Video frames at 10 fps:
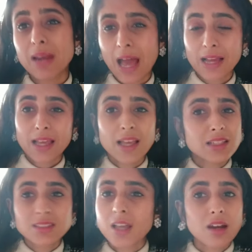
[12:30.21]

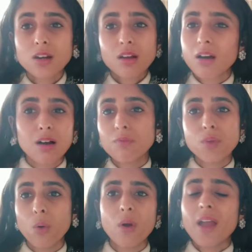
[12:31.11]
blackheads, then
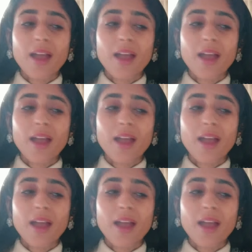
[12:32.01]
no.